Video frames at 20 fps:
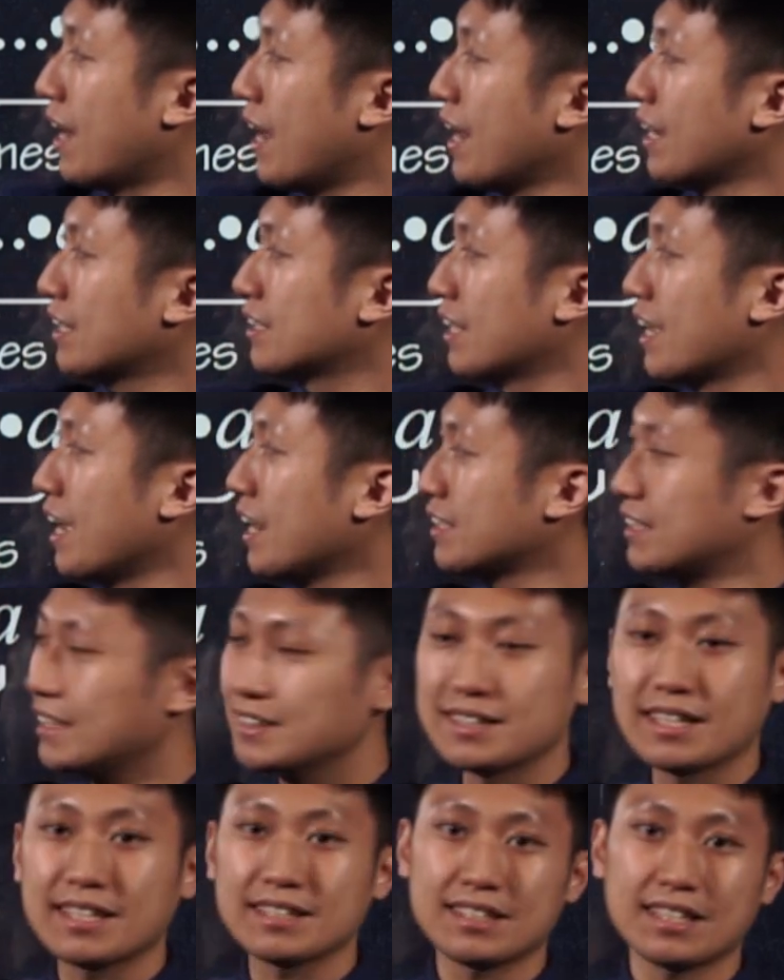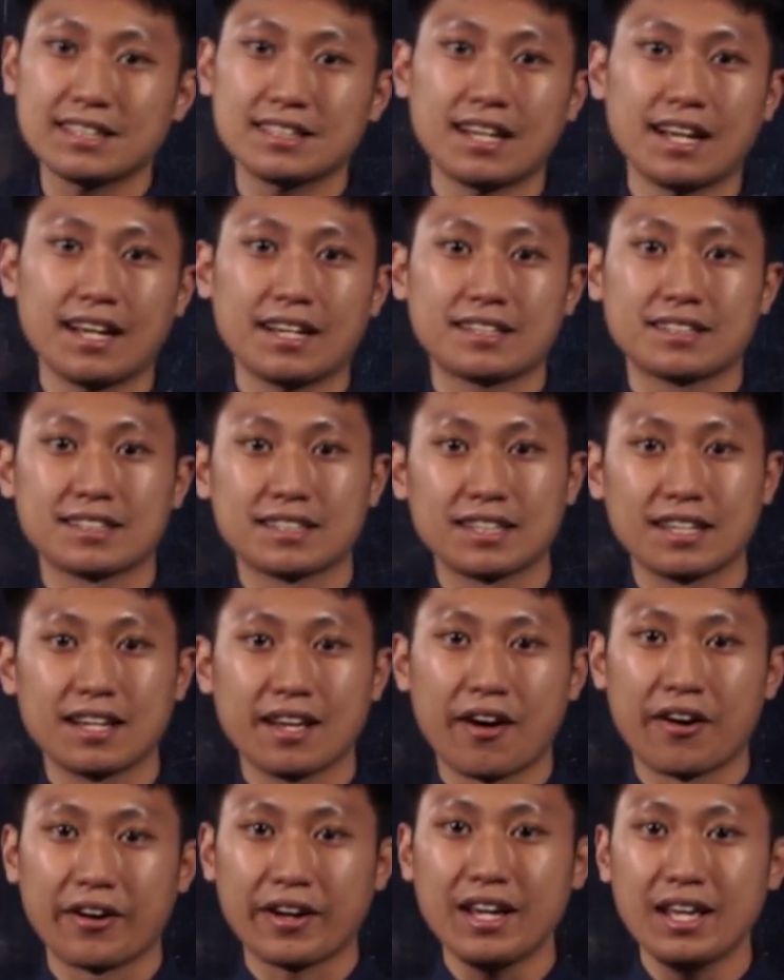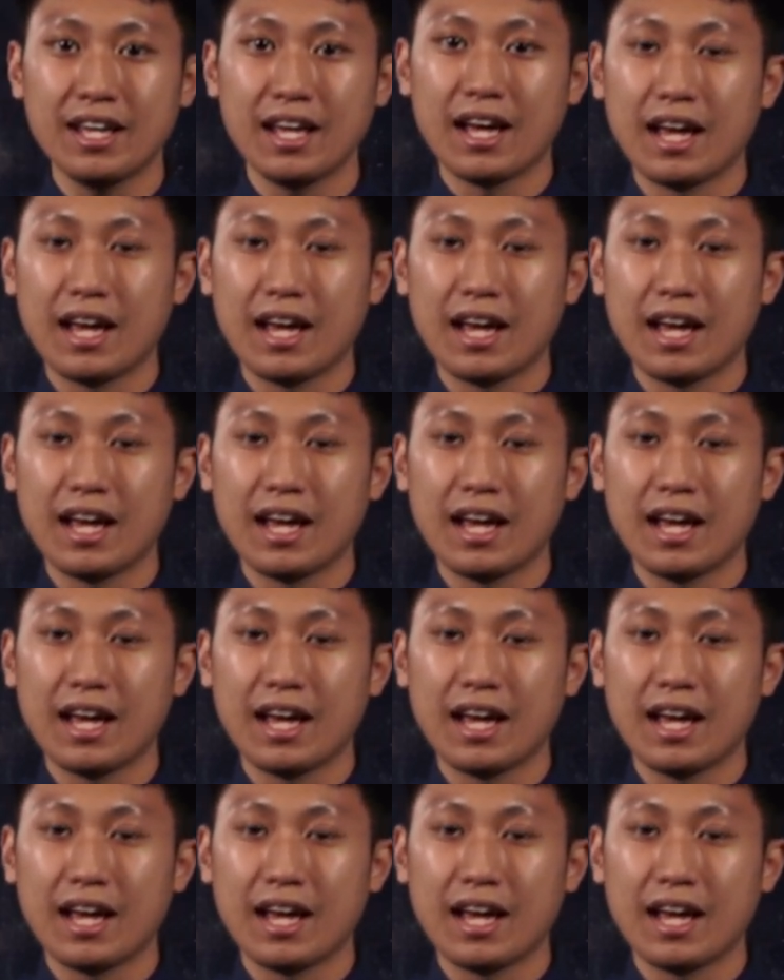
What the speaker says: x. Okay,